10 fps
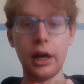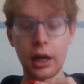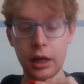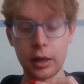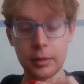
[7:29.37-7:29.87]

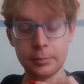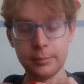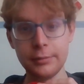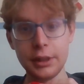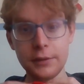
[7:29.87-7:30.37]

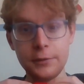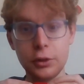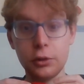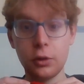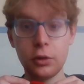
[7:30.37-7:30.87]
If
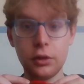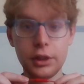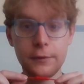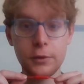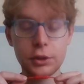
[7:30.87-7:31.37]

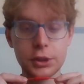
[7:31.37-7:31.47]
you're